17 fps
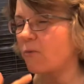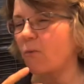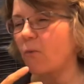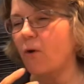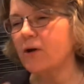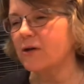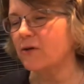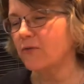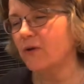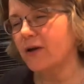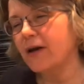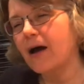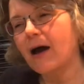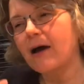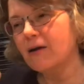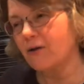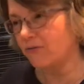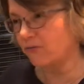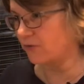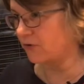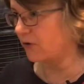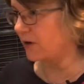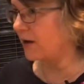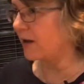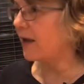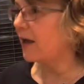wonderful,
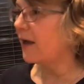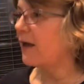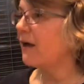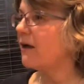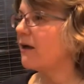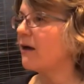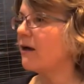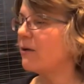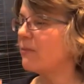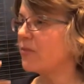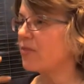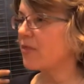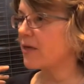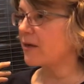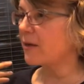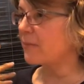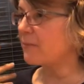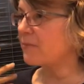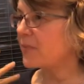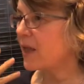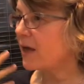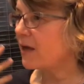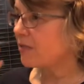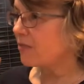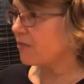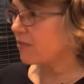colorful. Um, the
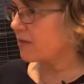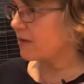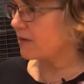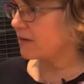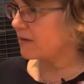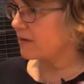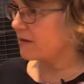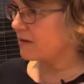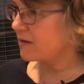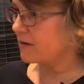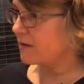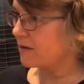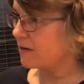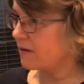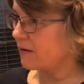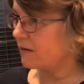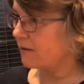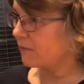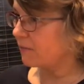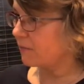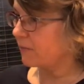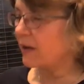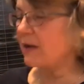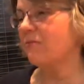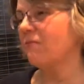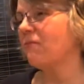The uh,
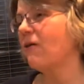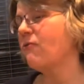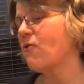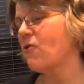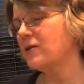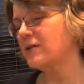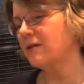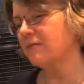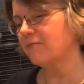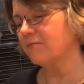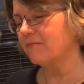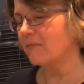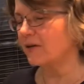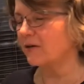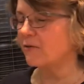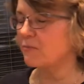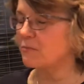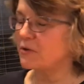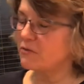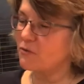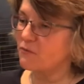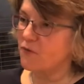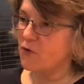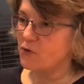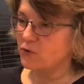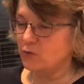well, of course, you know, with the
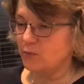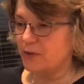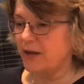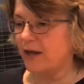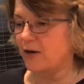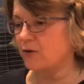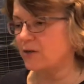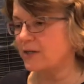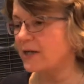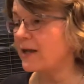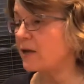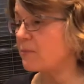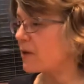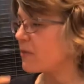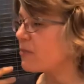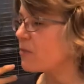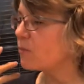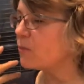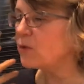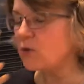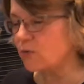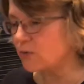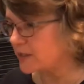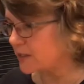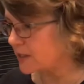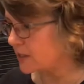photo we cannot hear it, but the
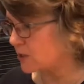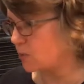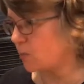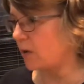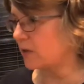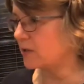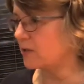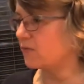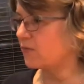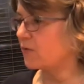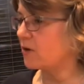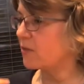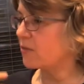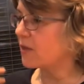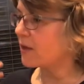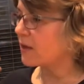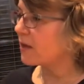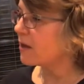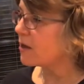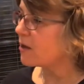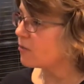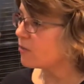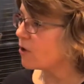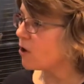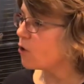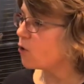music is wonderful. The
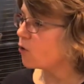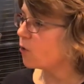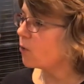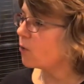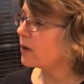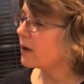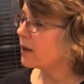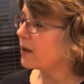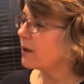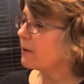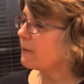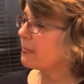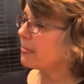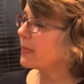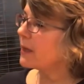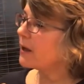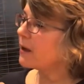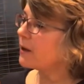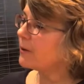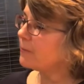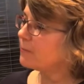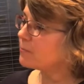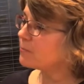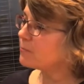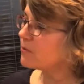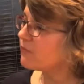the whole
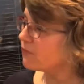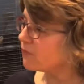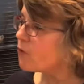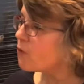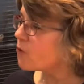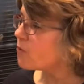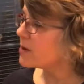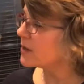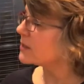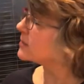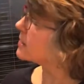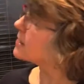um, performance